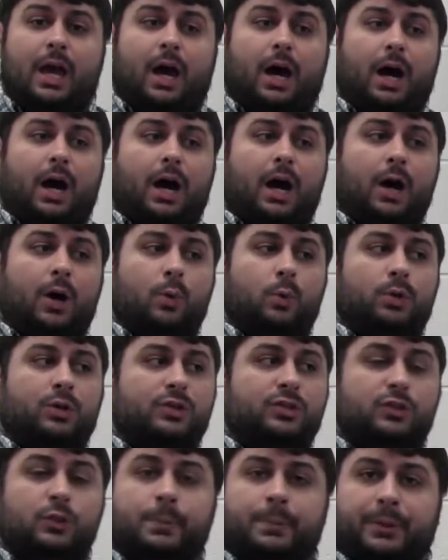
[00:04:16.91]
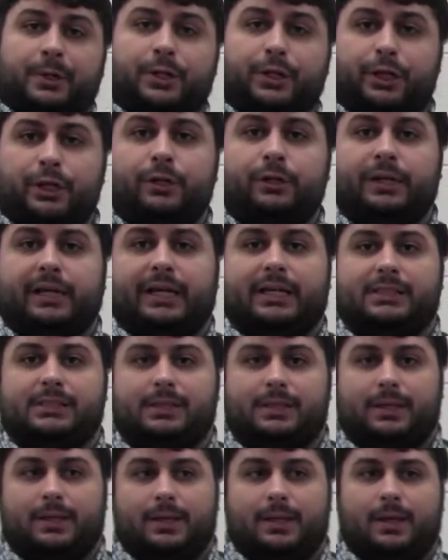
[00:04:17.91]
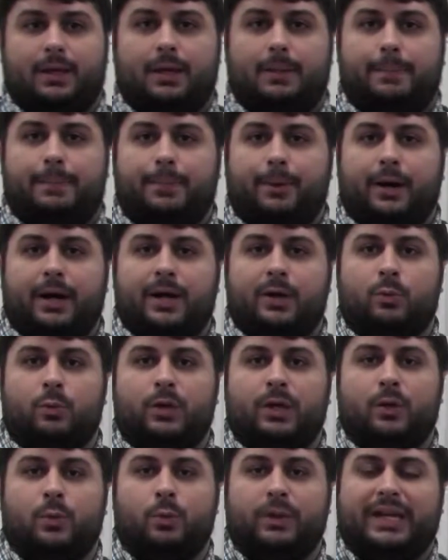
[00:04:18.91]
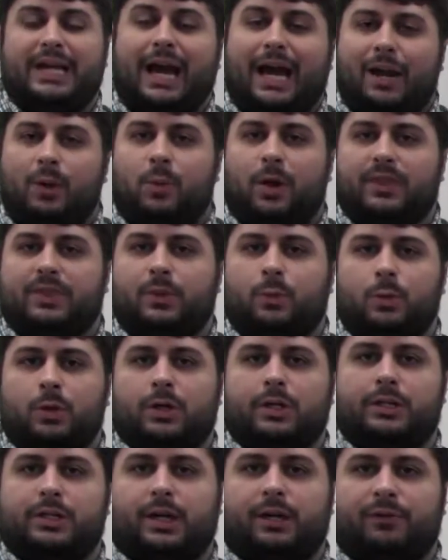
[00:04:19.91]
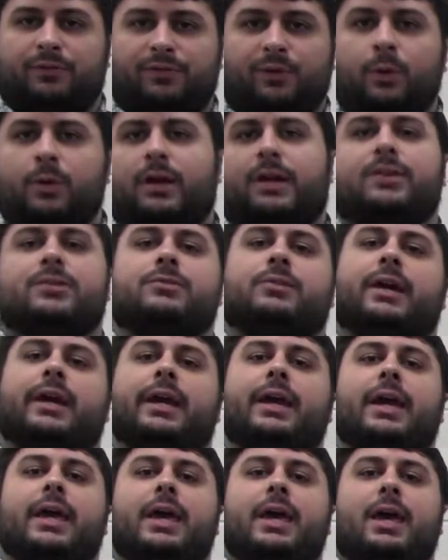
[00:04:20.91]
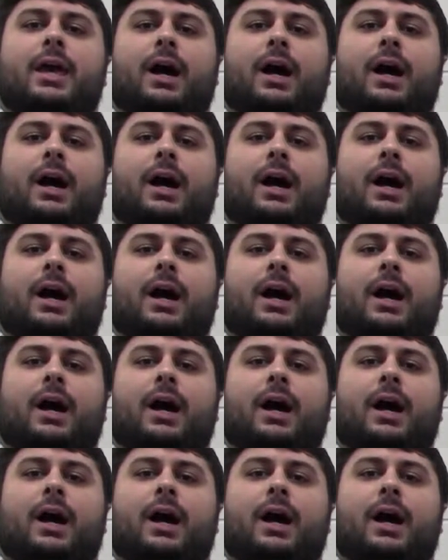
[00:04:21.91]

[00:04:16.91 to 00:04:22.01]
We're super curious, but we kind of want the work done for us, right?